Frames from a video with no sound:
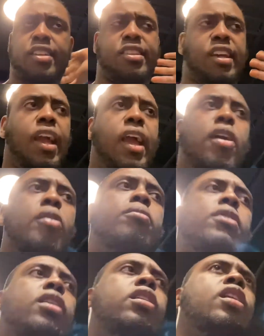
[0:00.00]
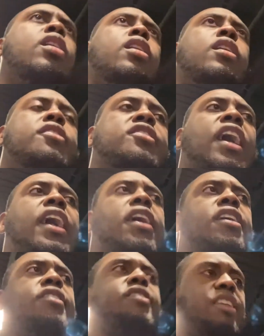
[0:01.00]
to help me stay
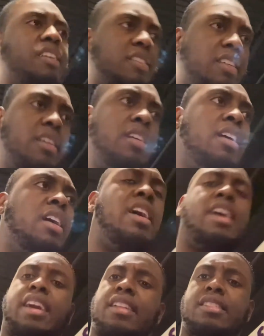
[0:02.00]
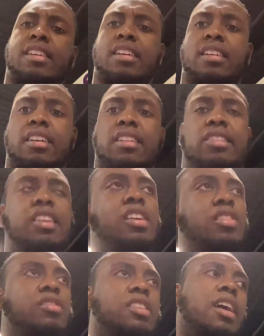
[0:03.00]
consistent and to
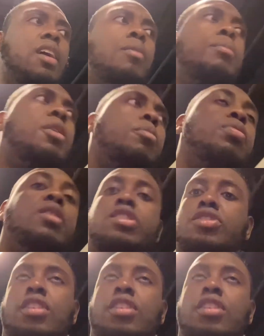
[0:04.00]
continue to help me push